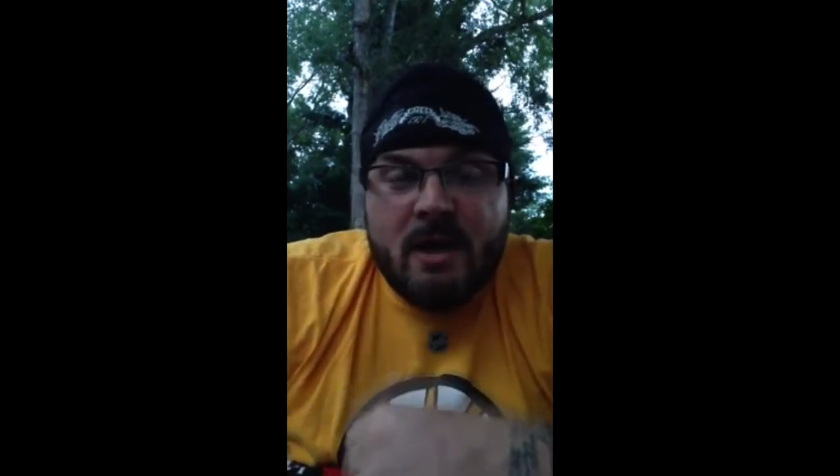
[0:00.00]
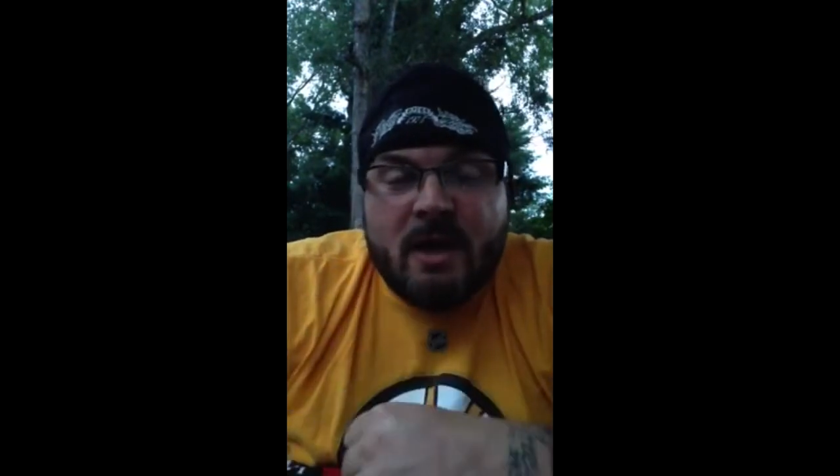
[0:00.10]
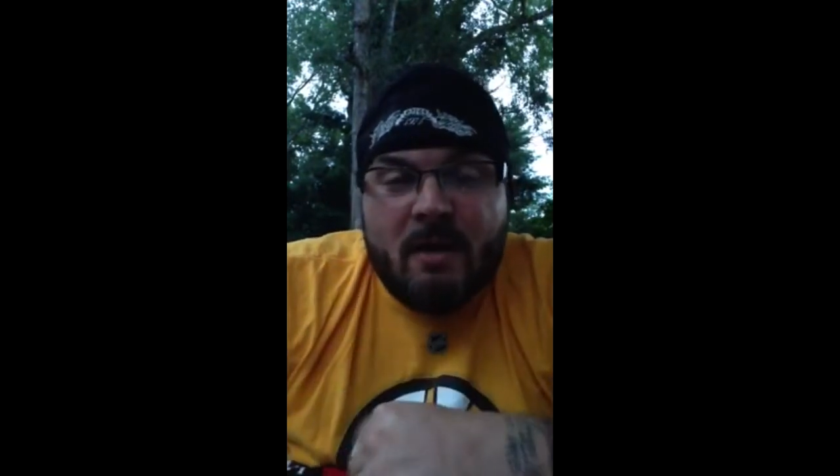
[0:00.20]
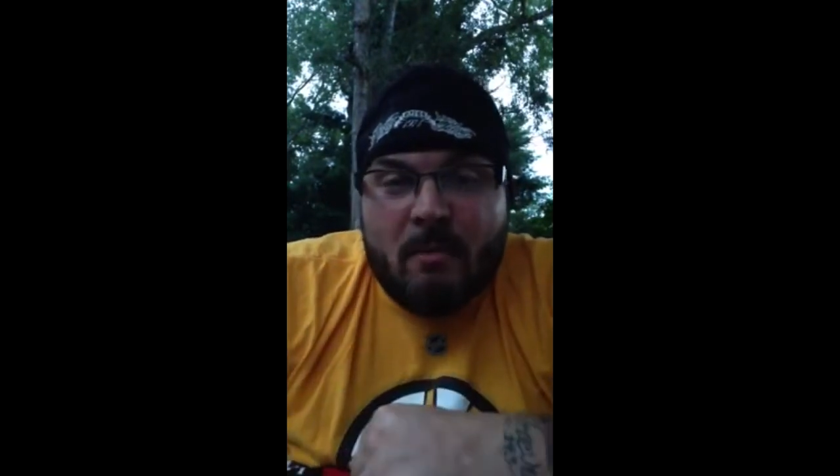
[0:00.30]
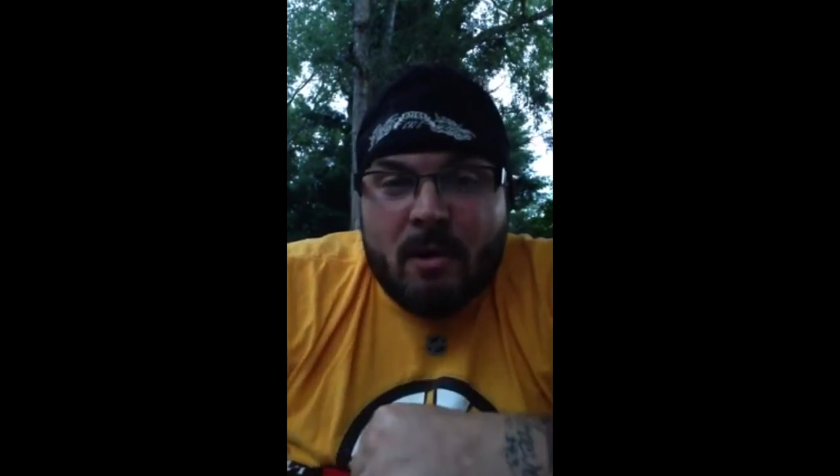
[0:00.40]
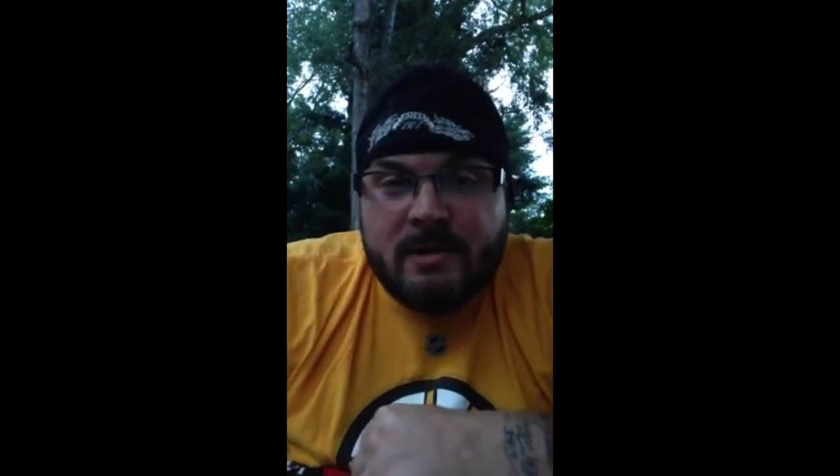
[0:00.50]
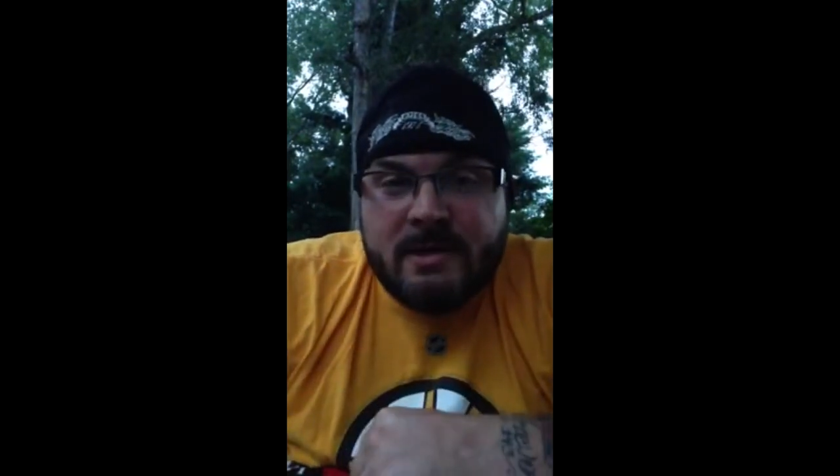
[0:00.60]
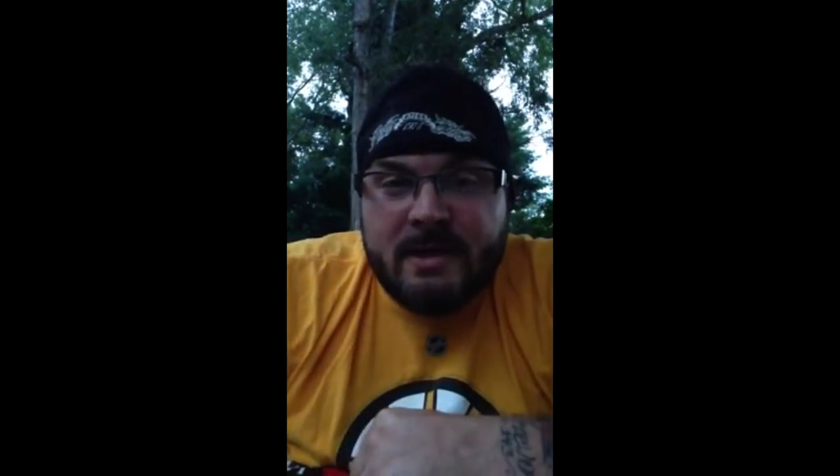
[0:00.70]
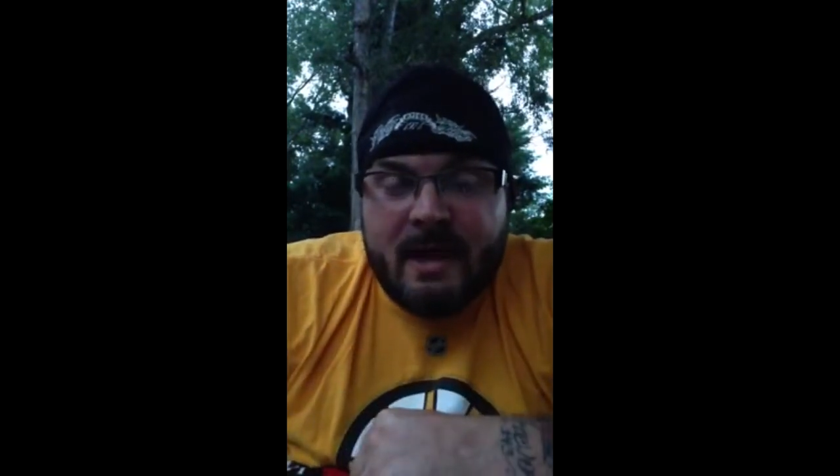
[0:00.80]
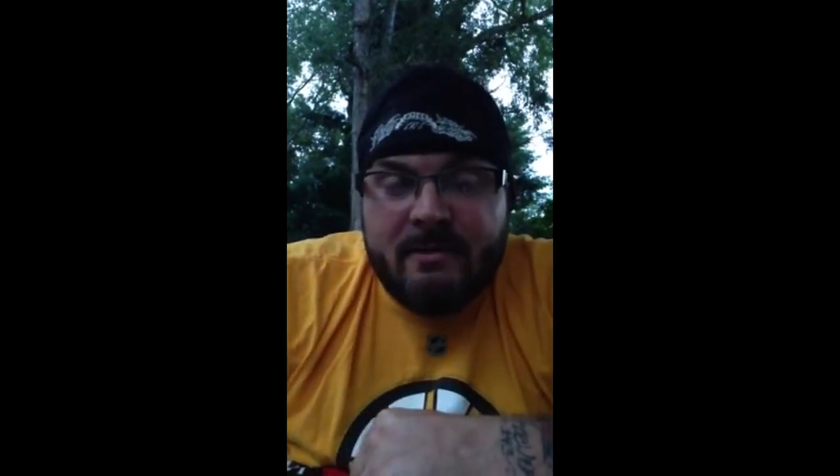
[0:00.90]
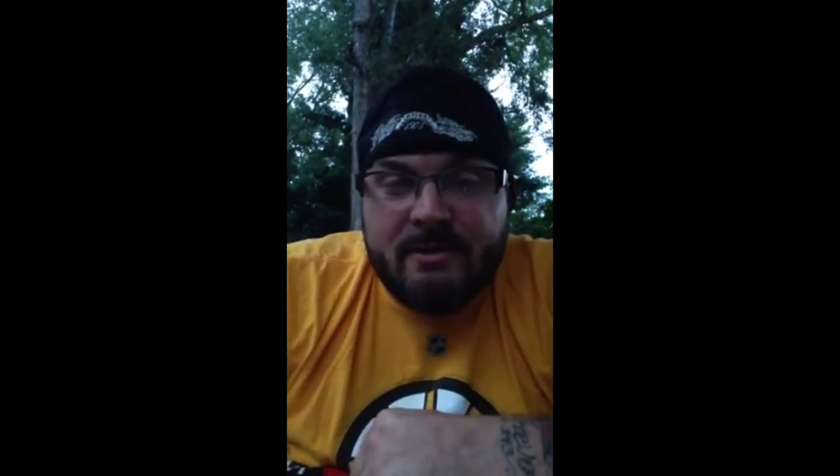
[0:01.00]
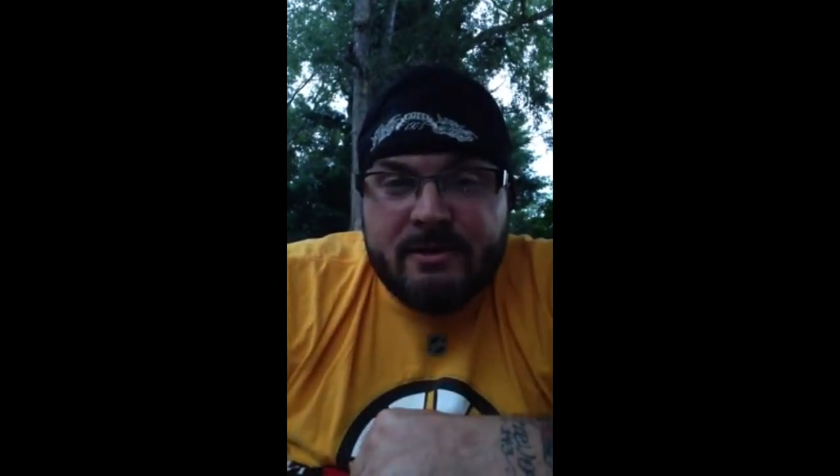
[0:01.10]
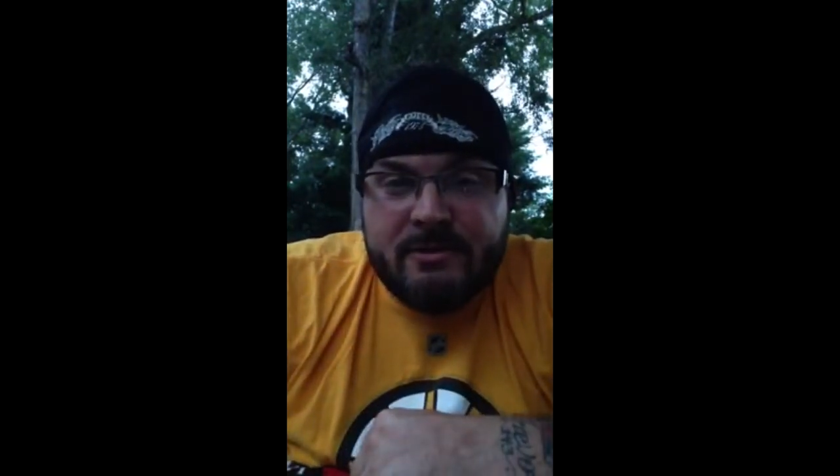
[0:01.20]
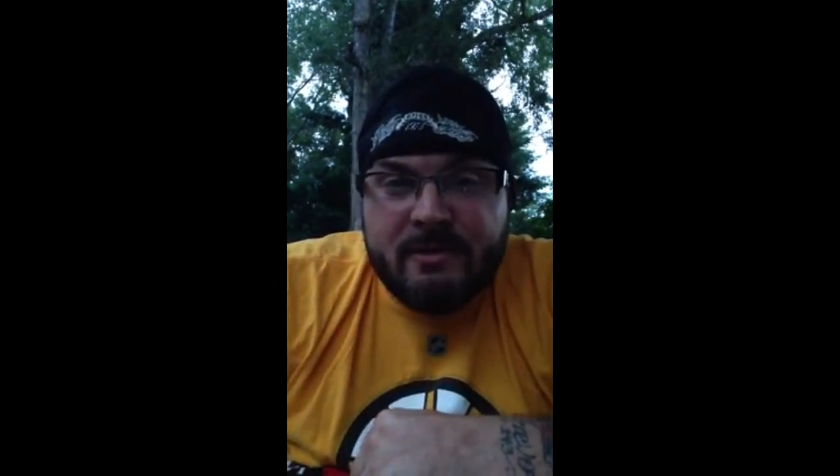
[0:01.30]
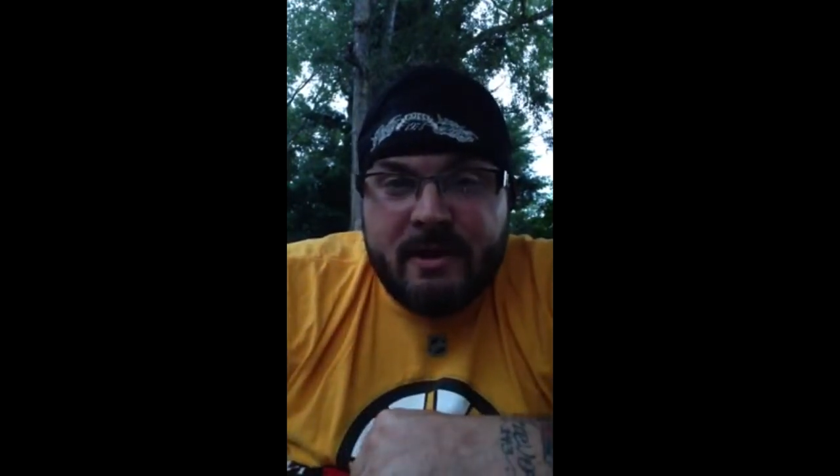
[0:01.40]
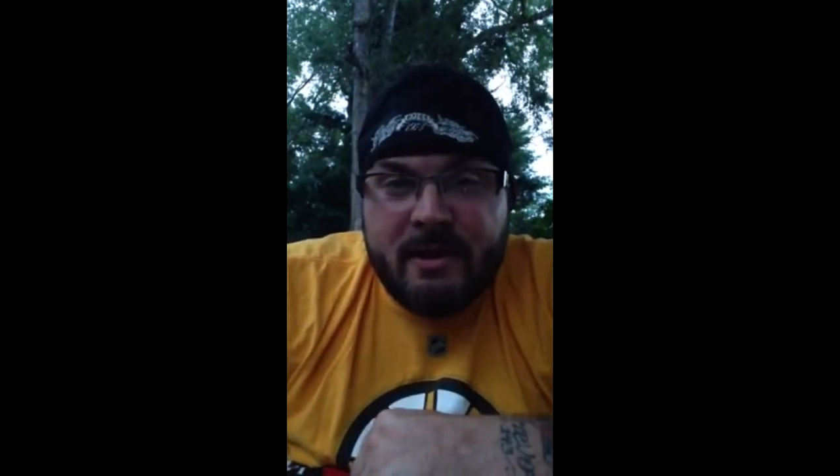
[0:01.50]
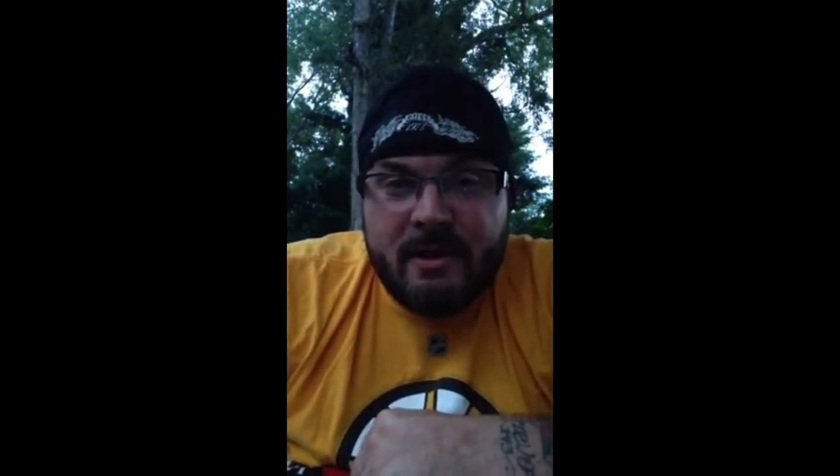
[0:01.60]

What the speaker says: come marching down your street?